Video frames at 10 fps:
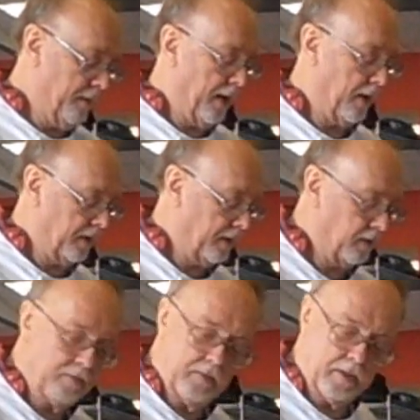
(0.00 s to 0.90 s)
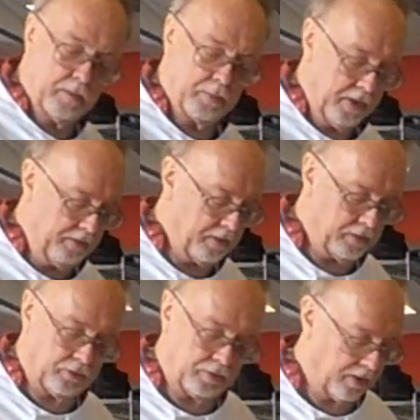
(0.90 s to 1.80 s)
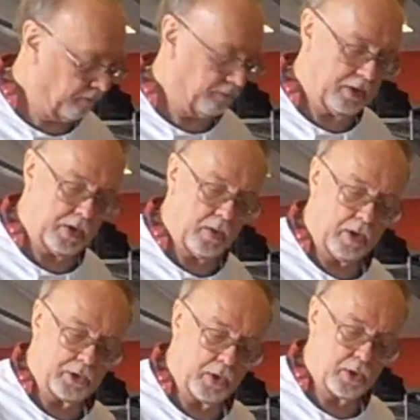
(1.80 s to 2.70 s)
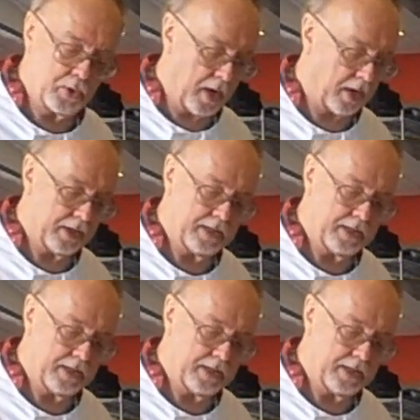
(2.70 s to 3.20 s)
Now, in the previous video, I showed you how to